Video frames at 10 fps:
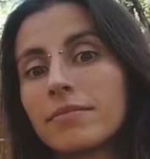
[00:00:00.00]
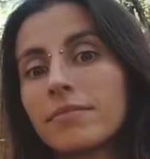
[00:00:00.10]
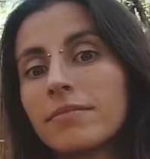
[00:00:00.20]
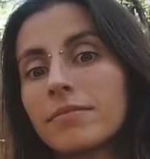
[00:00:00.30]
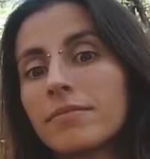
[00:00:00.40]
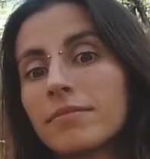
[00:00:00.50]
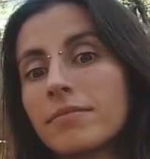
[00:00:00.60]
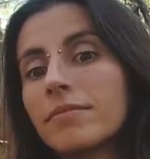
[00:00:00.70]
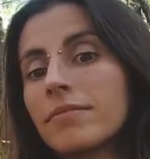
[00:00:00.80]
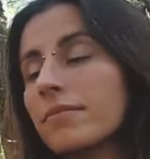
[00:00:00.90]

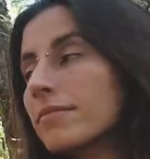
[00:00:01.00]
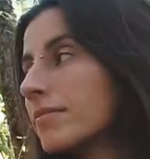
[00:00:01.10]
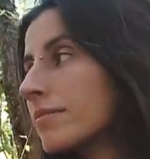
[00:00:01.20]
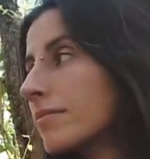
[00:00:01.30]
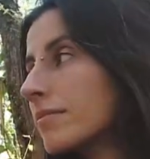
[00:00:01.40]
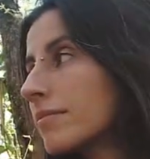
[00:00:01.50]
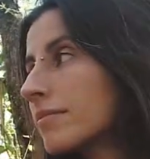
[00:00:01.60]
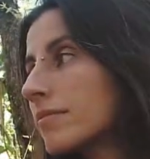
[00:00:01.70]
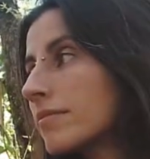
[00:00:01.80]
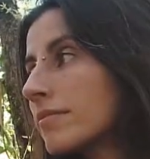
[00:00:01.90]

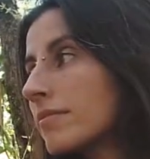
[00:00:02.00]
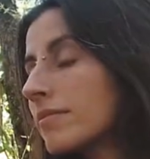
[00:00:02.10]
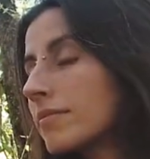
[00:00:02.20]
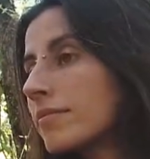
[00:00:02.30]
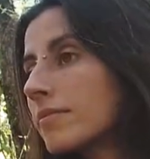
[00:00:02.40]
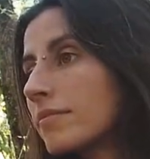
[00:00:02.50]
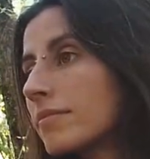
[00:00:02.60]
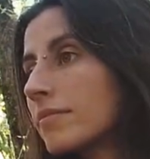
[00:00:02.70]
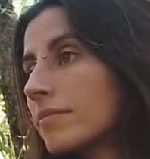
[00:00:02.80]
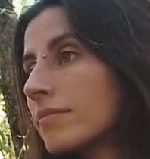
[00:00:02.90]

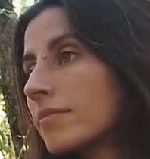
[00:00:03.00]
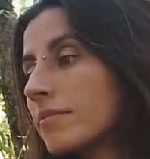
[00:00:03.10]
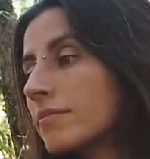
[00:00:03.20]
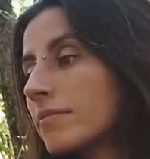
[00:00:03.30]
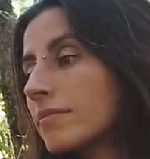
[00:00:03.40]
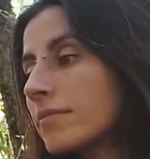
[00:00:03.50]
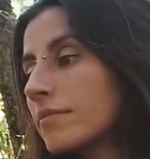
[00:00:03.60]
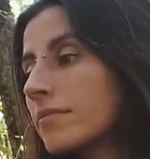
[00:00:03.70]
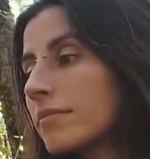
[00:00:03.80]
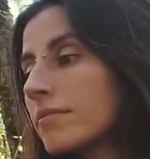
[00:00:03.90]

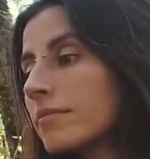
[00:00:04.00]
(not speaking)